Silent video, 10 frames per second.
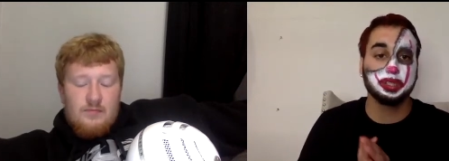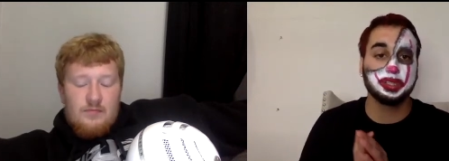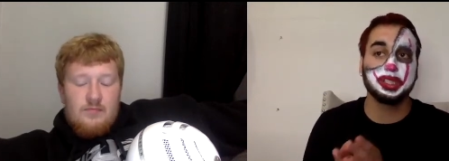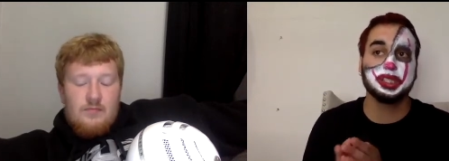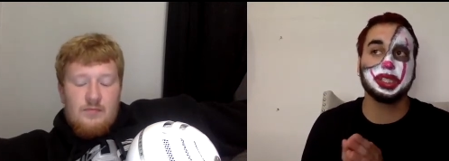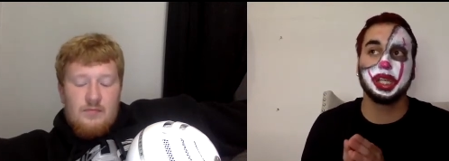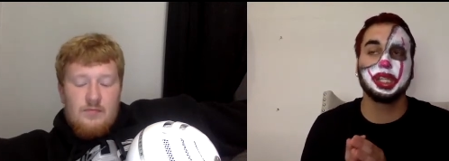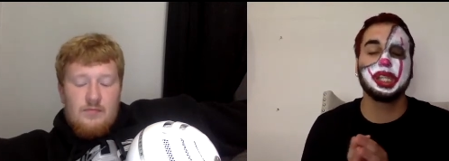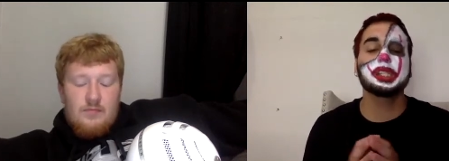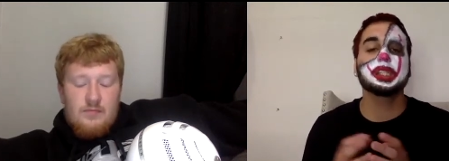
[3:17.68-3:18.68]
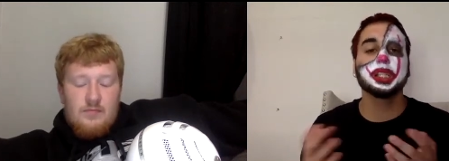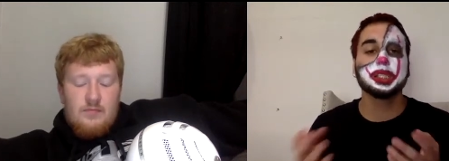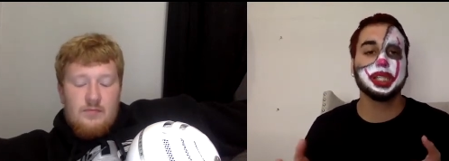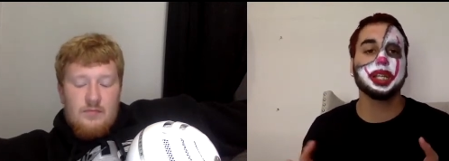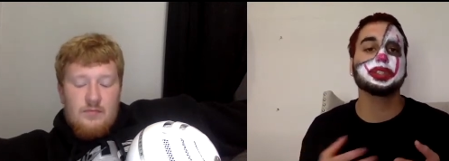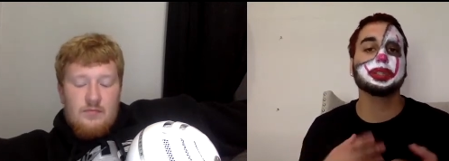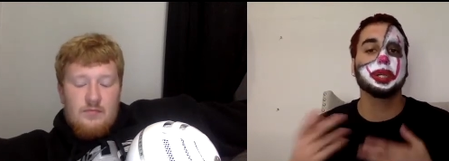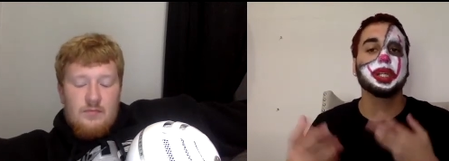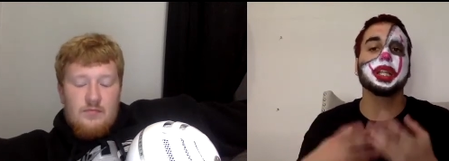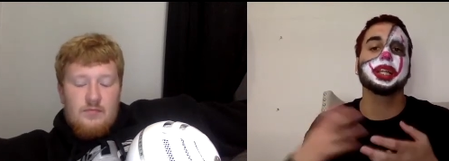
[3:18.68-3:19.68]
Speaker 1: season. And he does stay healthy,
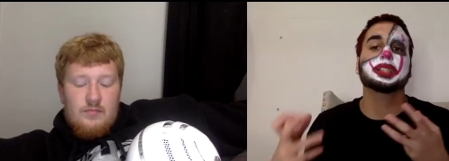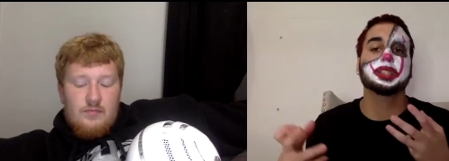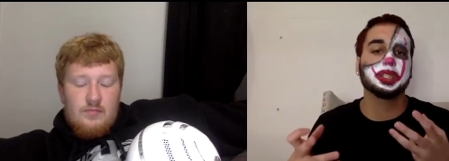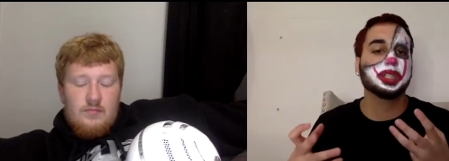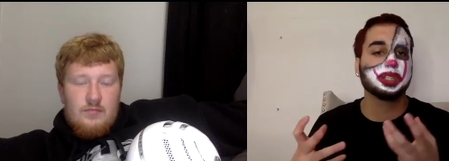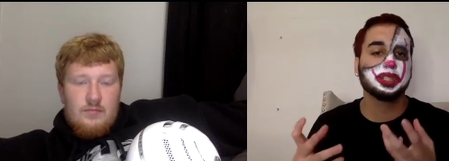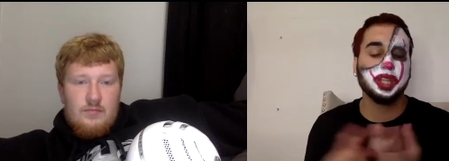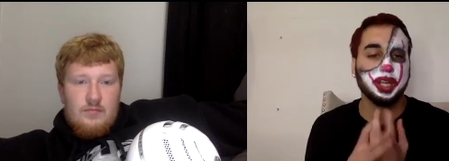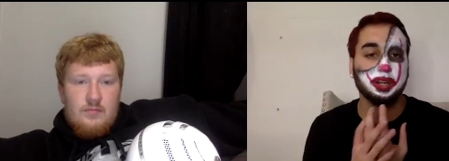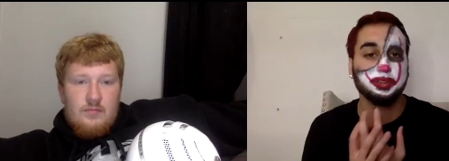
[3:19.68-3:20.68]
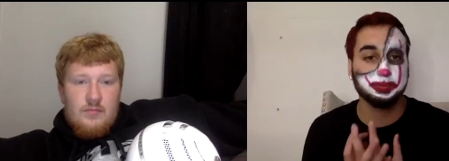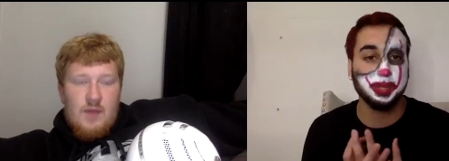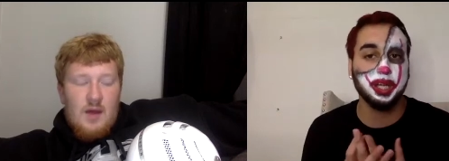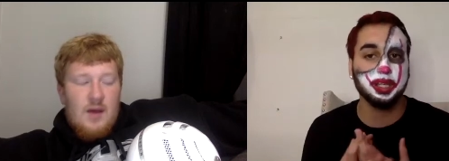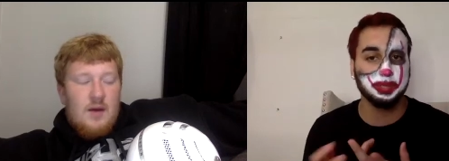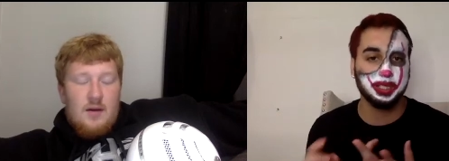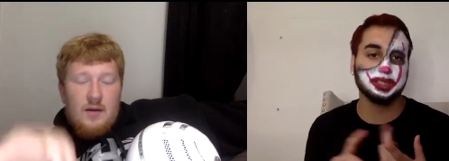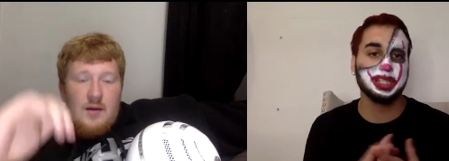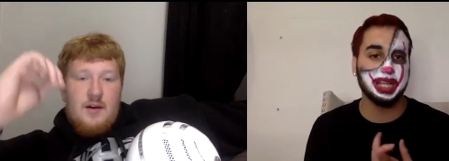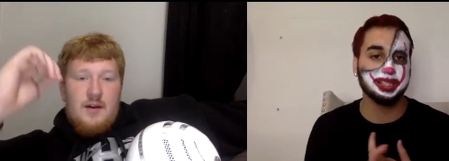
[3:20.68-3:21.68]
but he likes to take care of his body
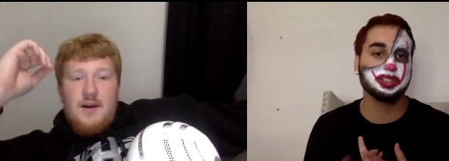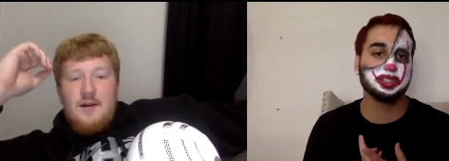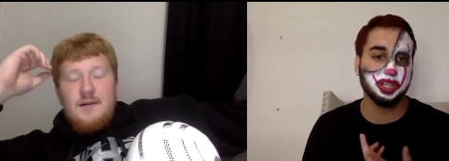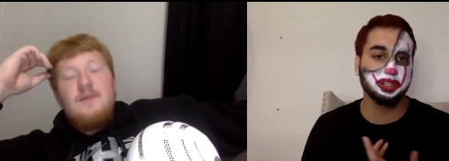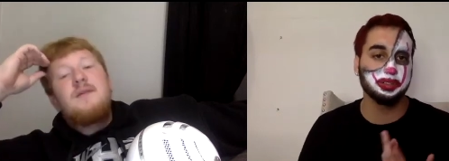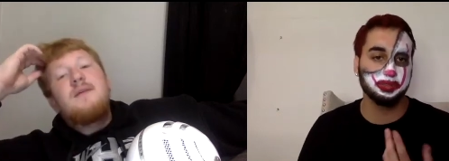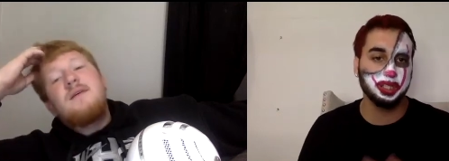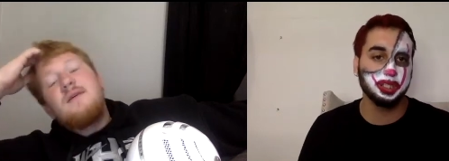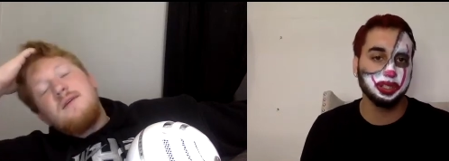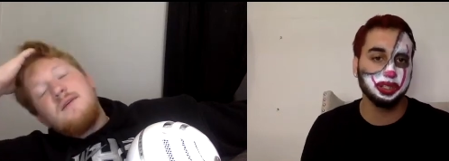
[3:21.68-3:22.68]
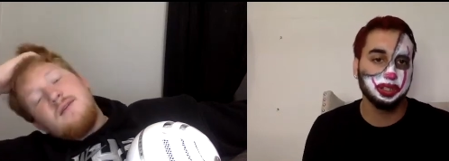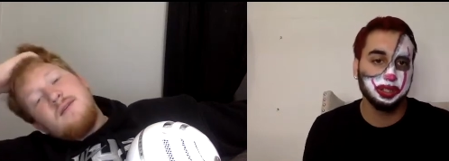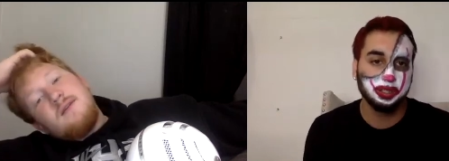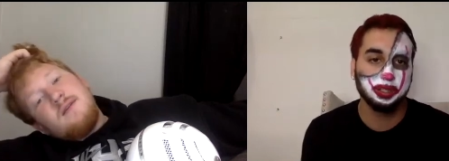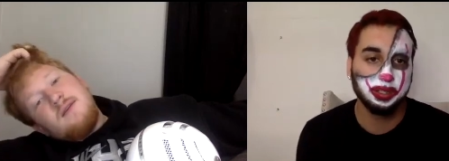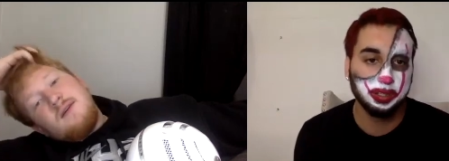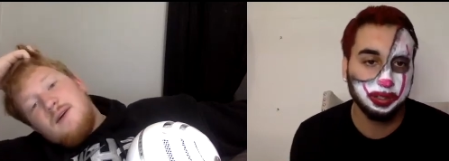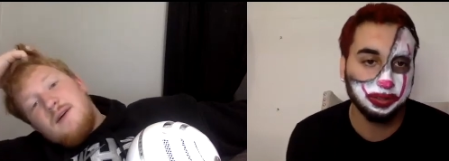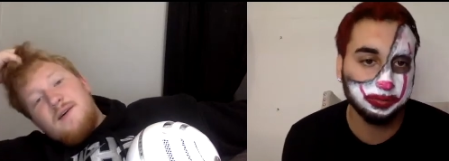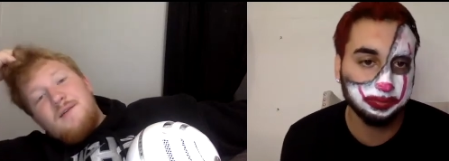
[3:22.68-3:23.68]
because he has a degenerative knee.
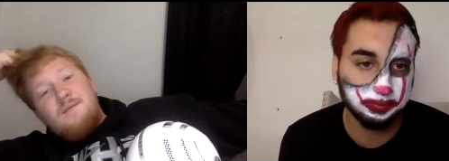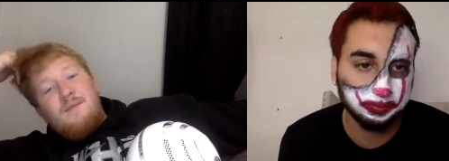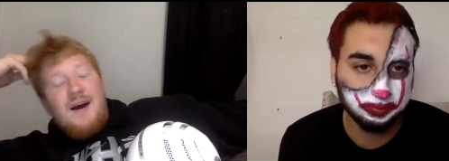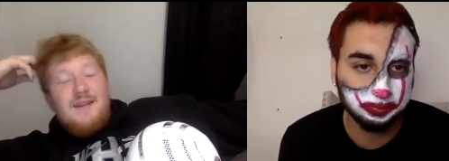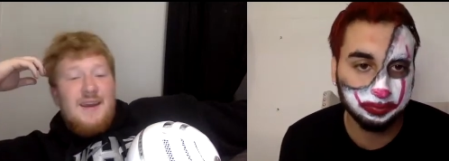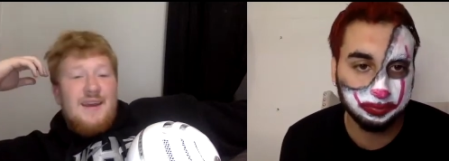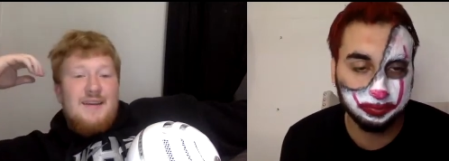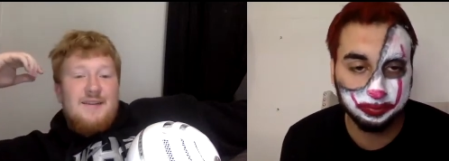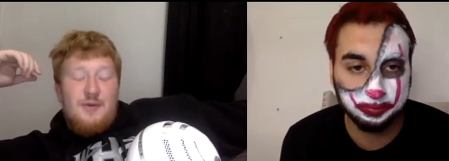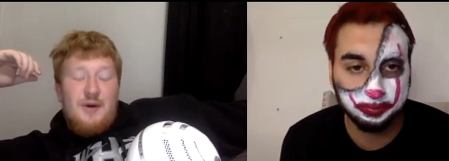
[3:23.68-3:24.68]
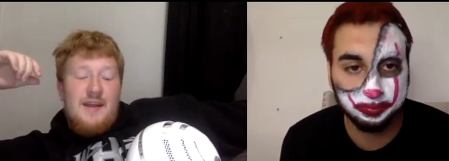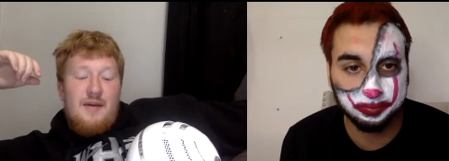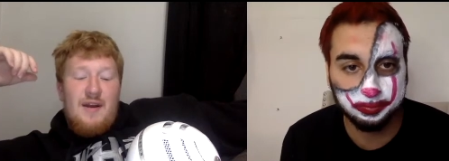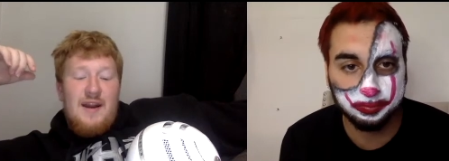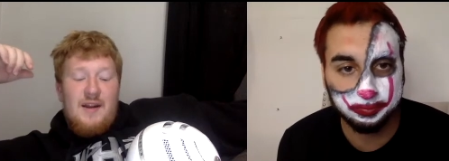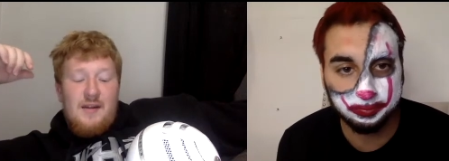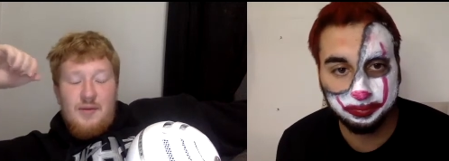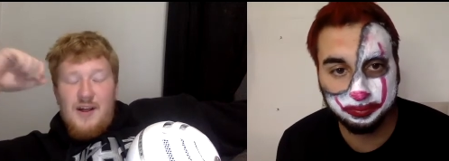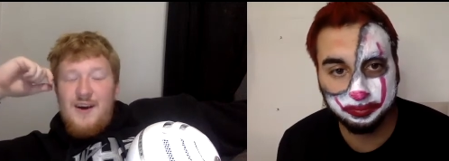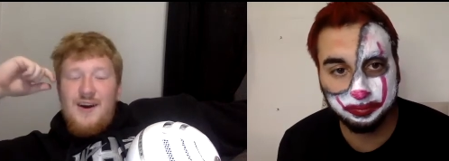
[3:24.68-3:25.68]
Speaker 2: My thing is the way they went out of the
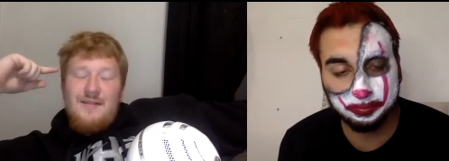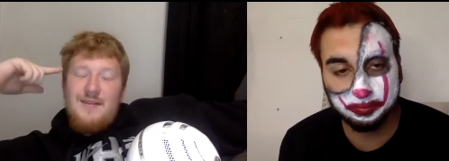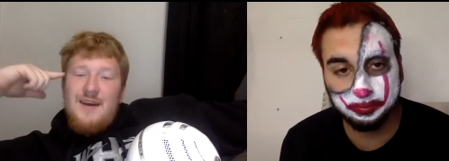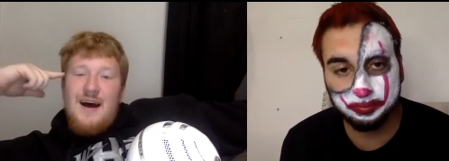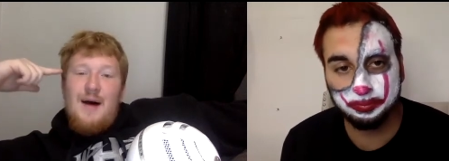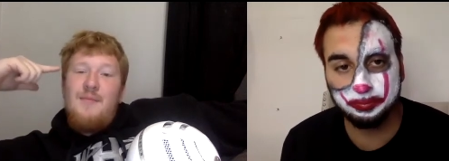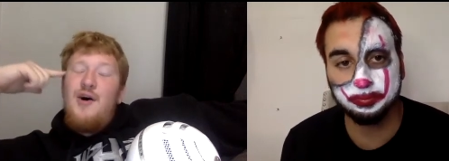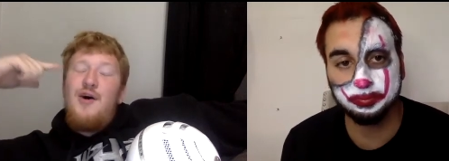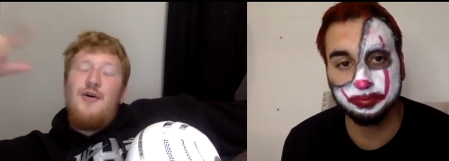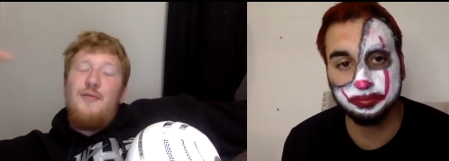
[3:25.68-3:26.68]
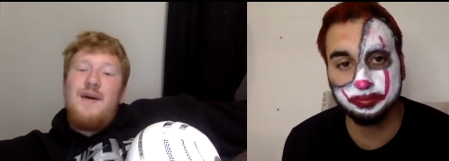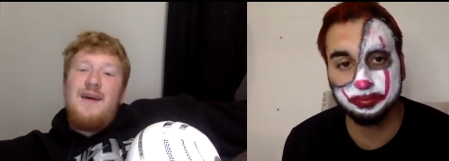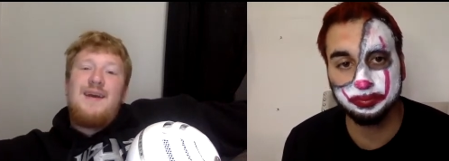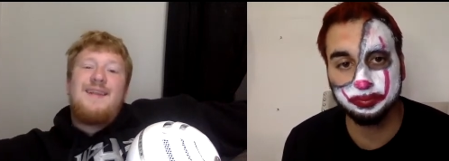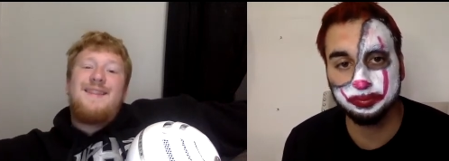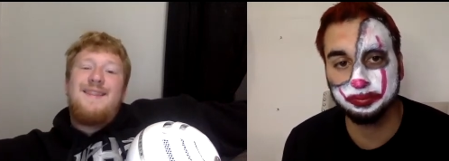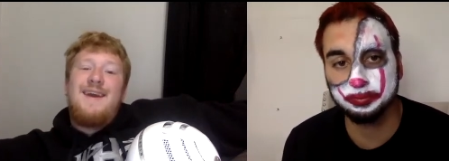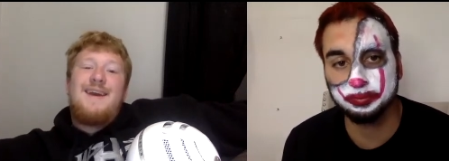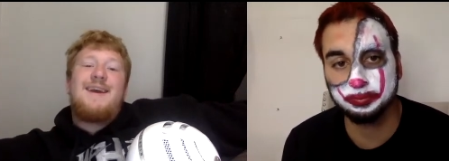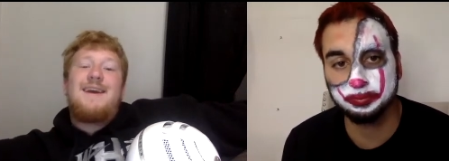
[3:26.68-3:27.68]
playoffs, I'm hoping and
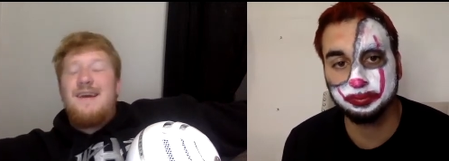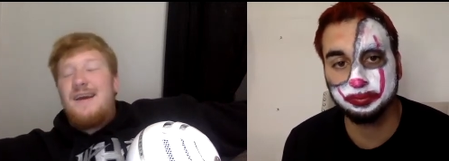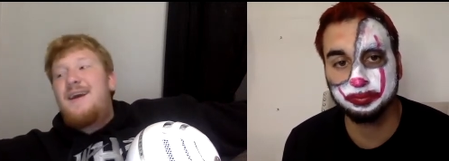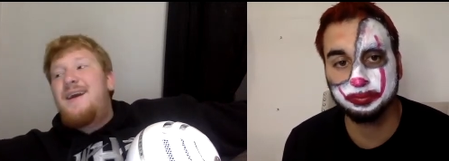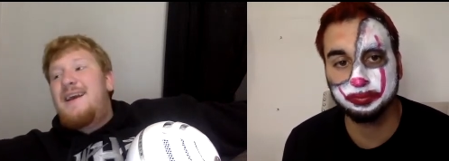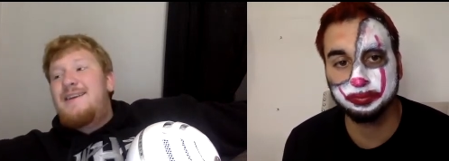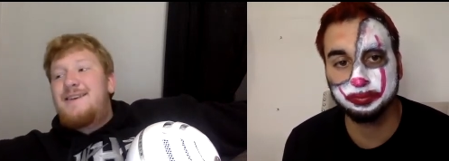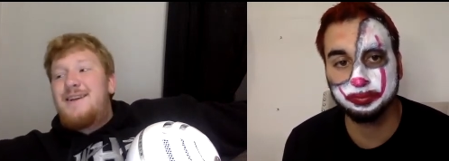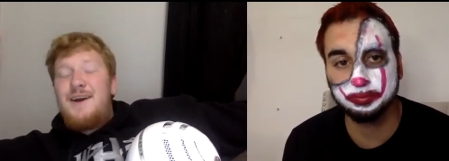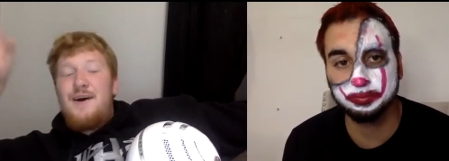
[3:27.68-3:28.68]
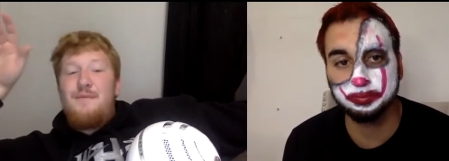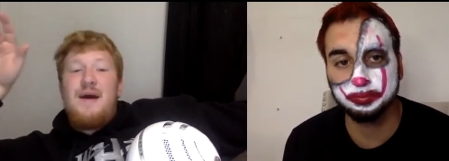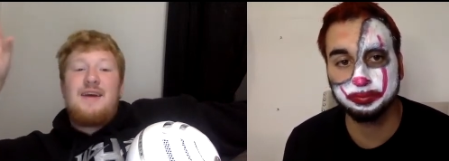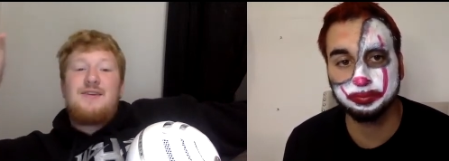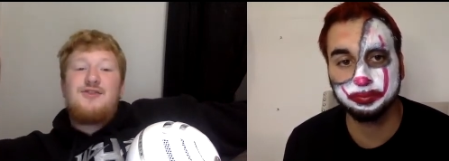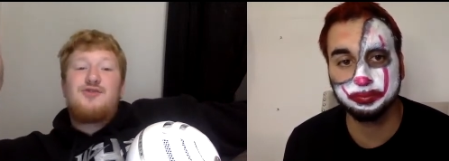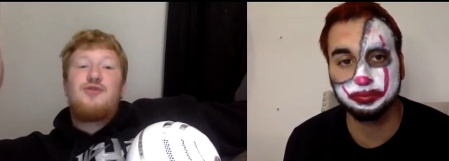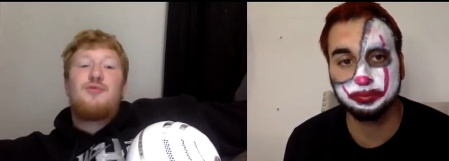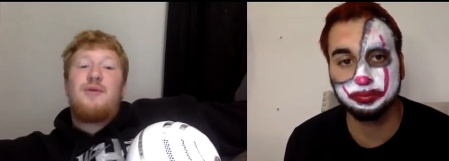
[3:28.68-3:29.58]
thinking he's going to come back super